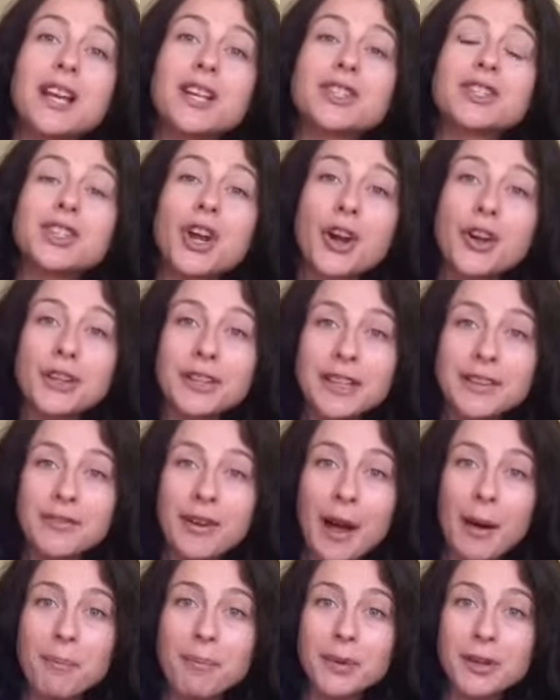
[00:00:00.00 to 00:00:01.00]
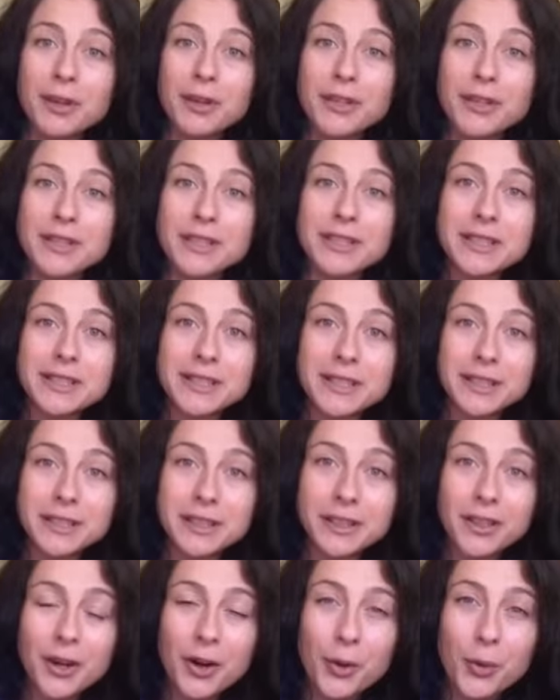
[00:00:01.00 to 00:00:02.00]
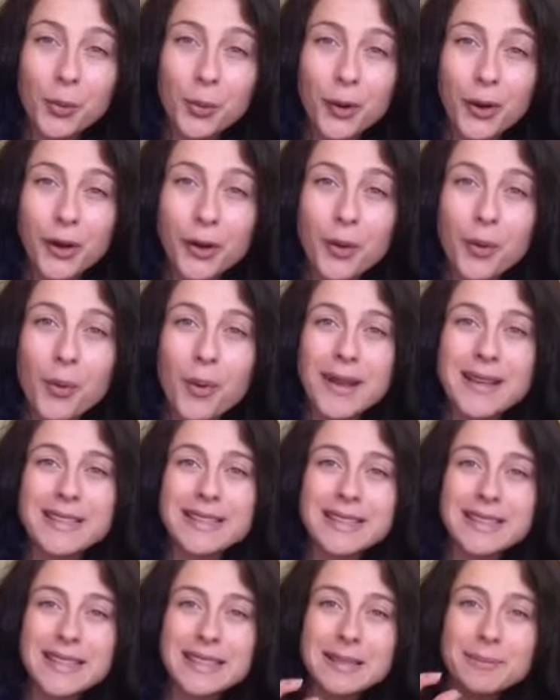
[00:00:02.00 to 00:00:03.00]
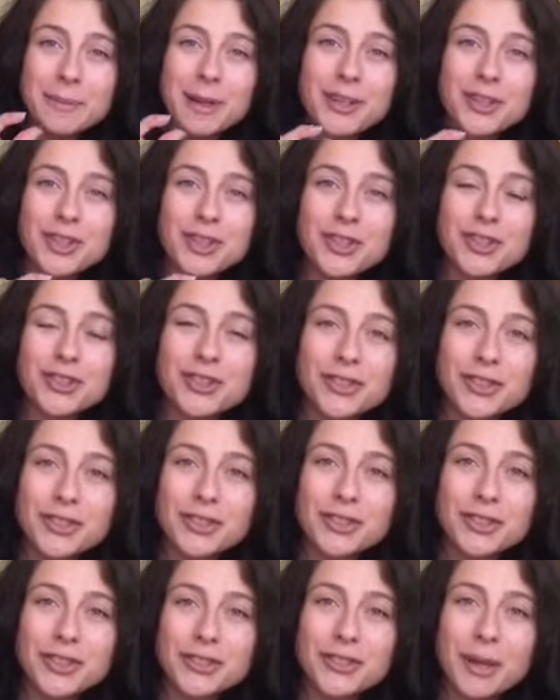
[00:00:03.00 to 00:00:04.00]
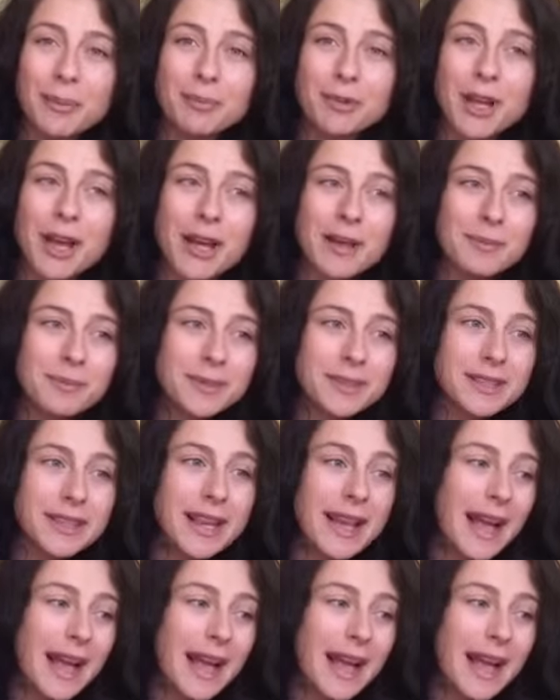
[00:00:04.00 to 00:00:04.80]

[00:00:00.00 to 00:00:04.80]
don't give up, because we're always this much. Sometimes